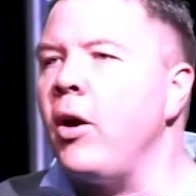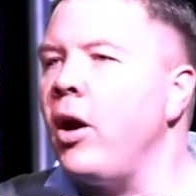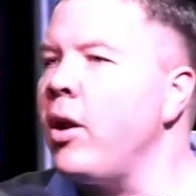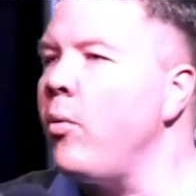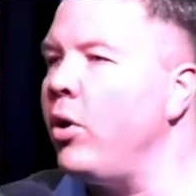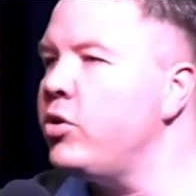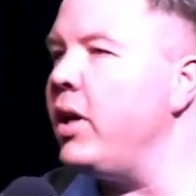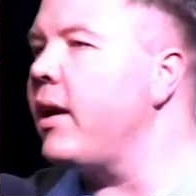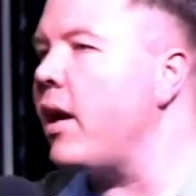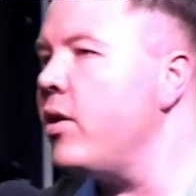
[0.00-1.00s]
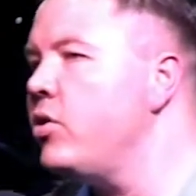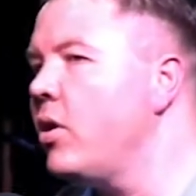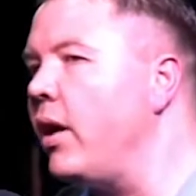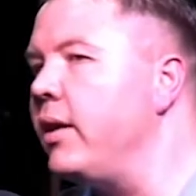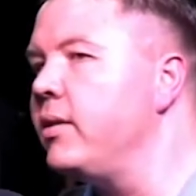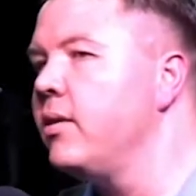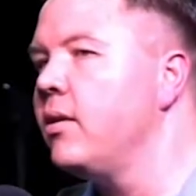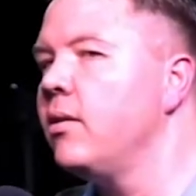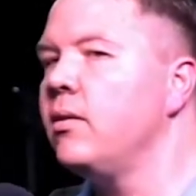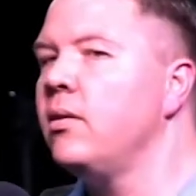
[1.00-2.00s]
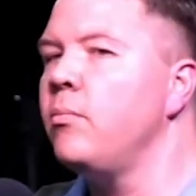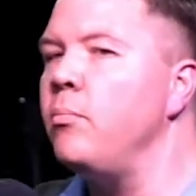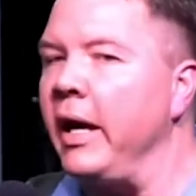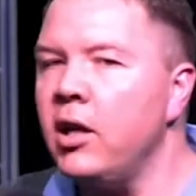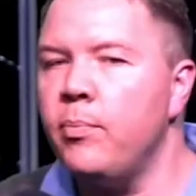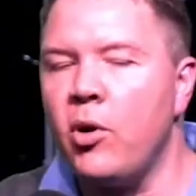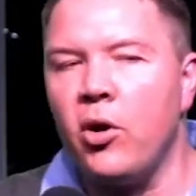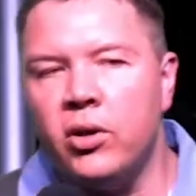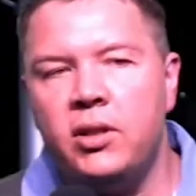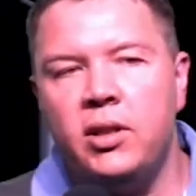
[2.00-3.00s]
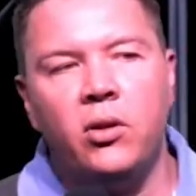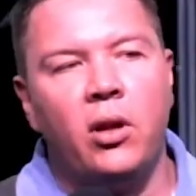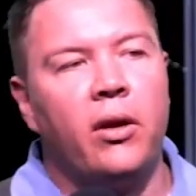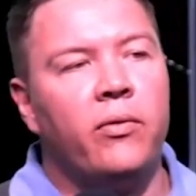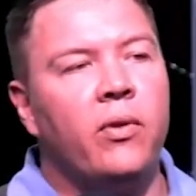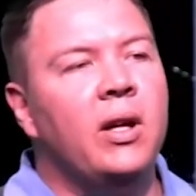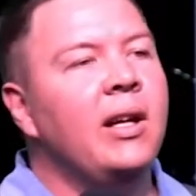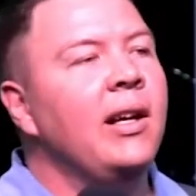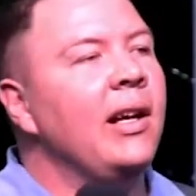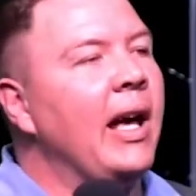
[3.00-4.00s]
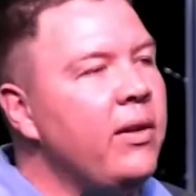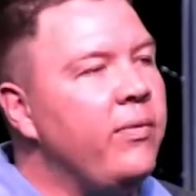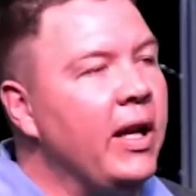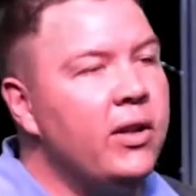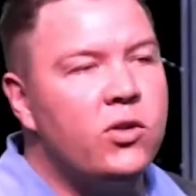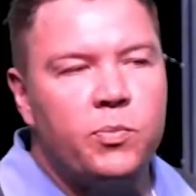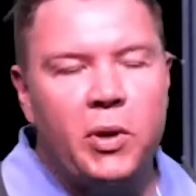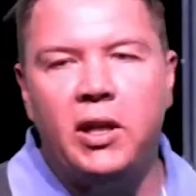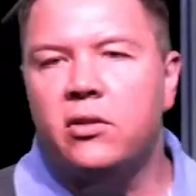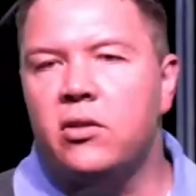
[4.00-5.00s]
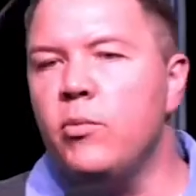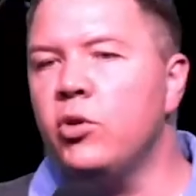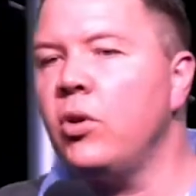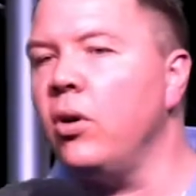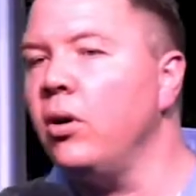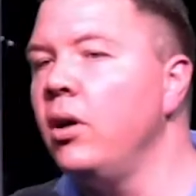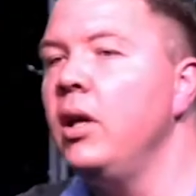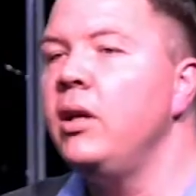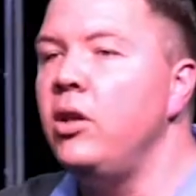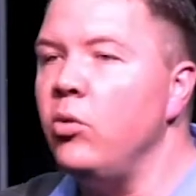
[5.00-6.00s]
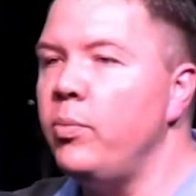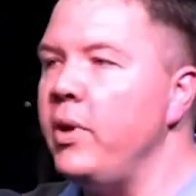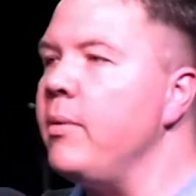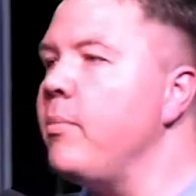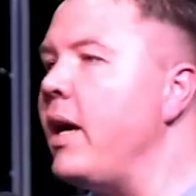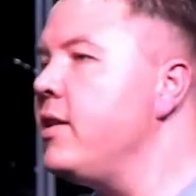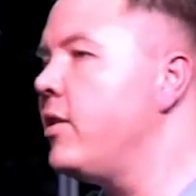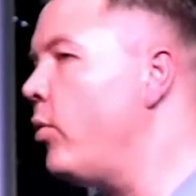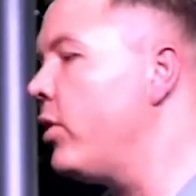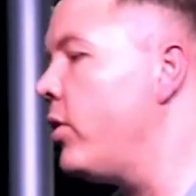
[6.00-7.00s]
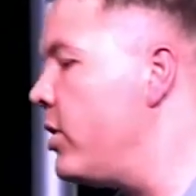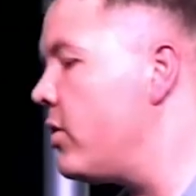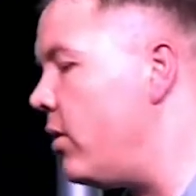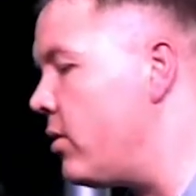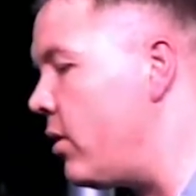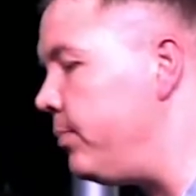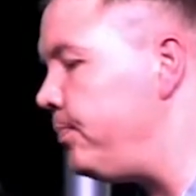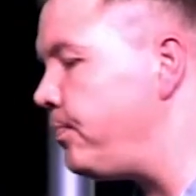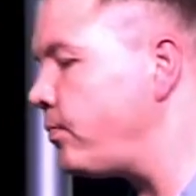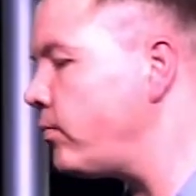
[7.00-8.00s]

And I want to encourage you guys, make it a priority in your life. Add value to spending time with God. You will be amazed at what the results are.